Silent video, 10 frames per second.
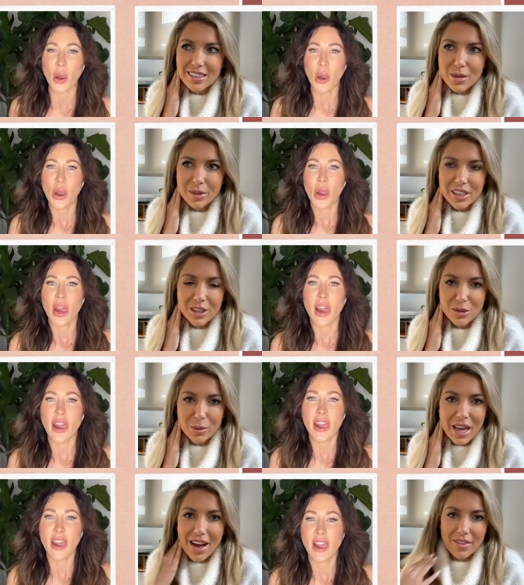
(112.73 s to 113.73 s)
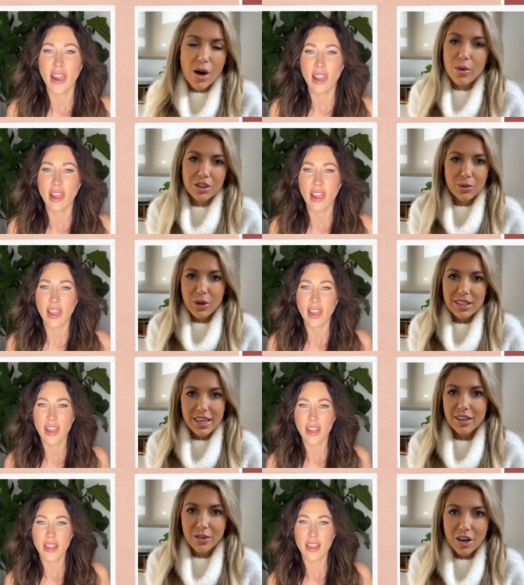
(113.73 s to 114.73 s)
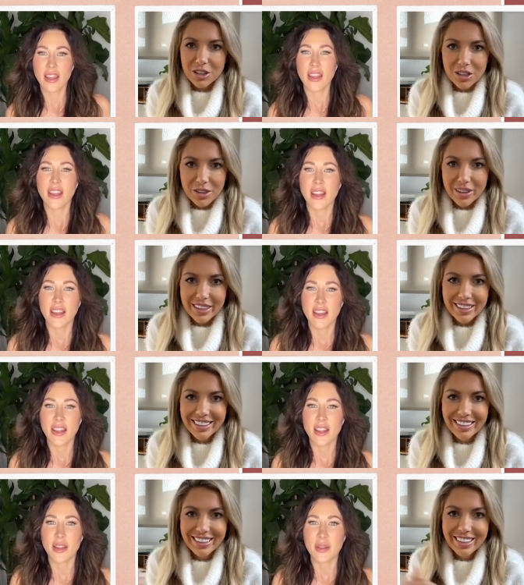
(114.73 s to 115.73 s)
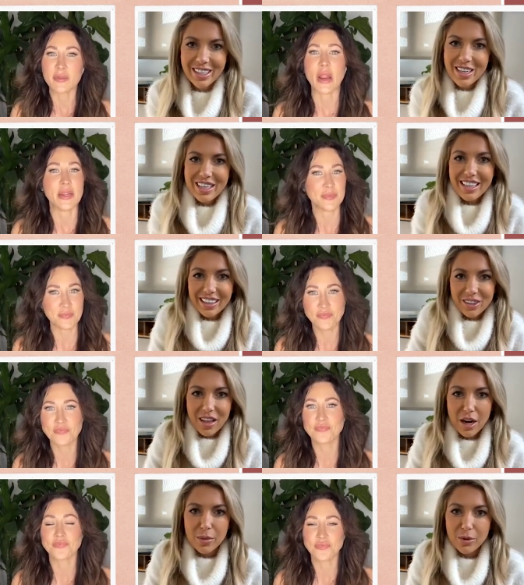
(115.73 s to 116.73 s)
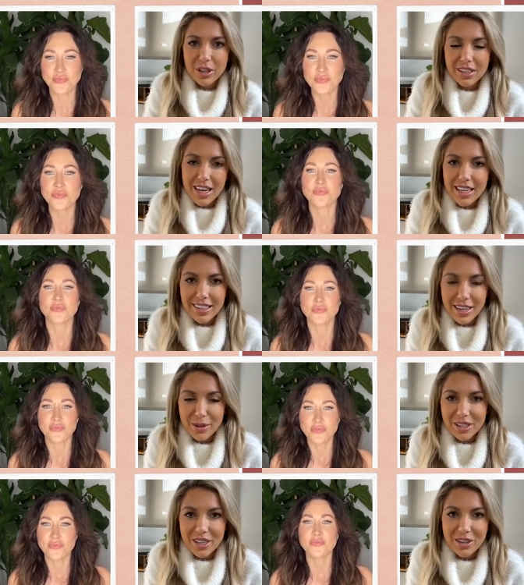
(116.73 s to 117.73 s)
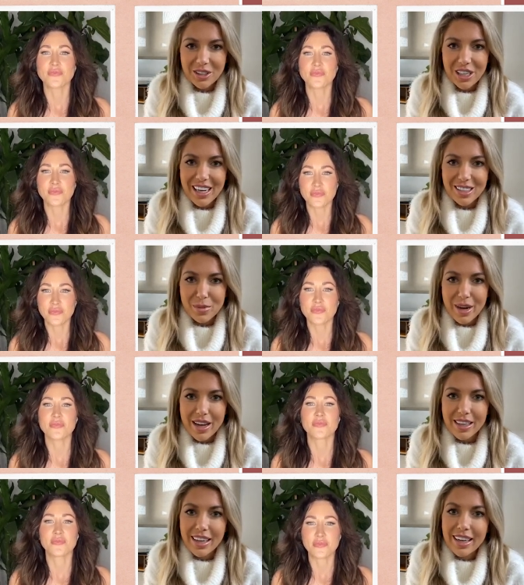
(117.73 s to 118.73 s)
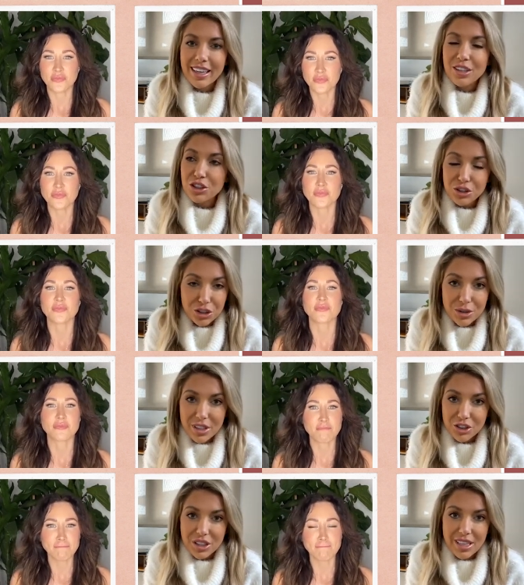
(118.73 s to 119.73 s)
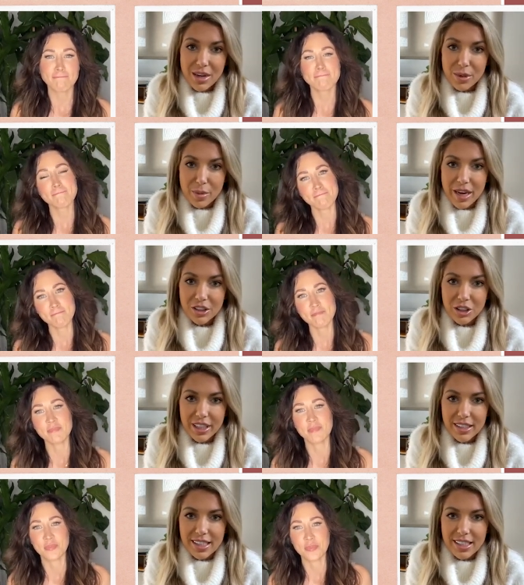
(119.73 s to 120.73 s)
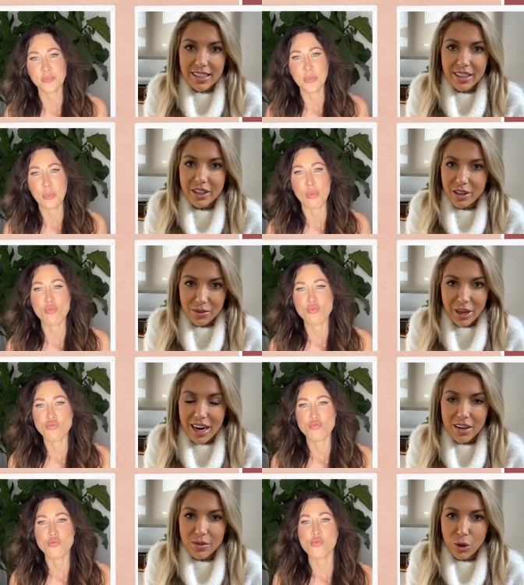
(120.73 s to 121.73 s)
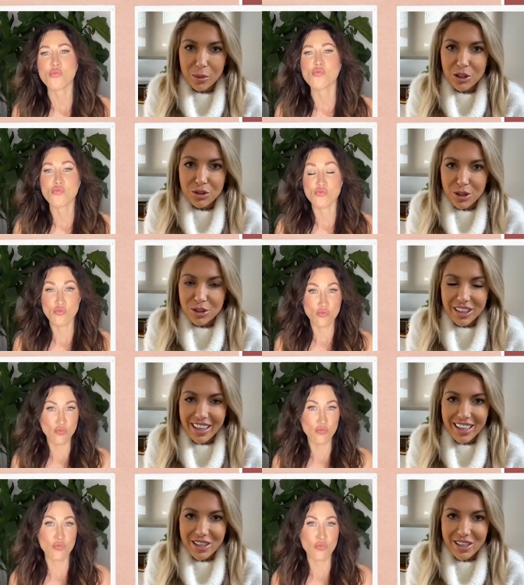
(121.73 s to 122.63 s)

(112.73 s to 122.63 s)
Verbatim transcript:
Speaker 1: couple of years where we have not wondered what is Aaron Rodgers doing. Right. He cleared that up for us today. Said he wants to go to the Jets, but Juju just signed with the Patriots. He's a good friend, a former Trojan like